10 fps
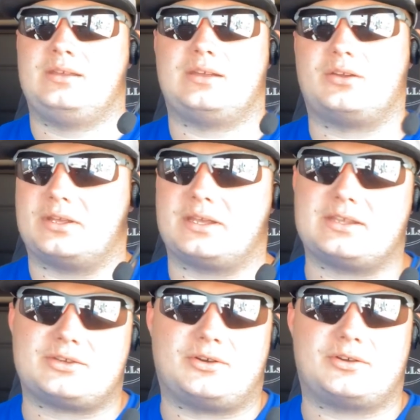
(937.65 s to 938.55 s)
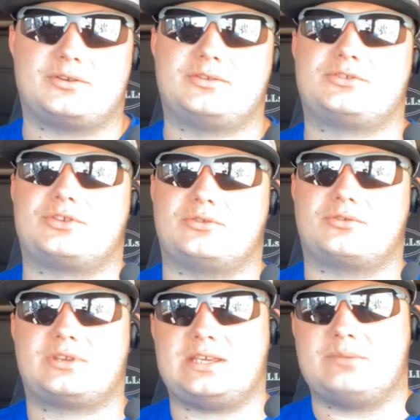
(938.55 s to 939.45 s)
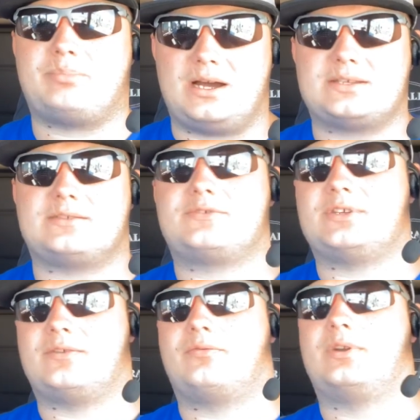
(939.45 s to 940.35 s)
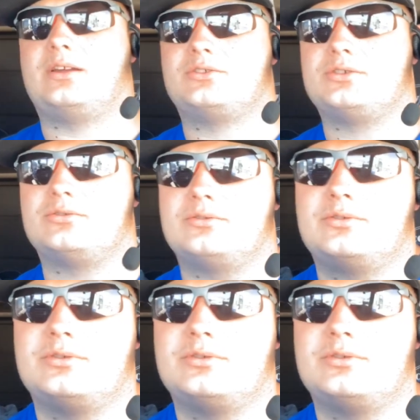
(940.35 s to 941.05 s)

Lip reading: it only gets harder. So keep positive stuff around you.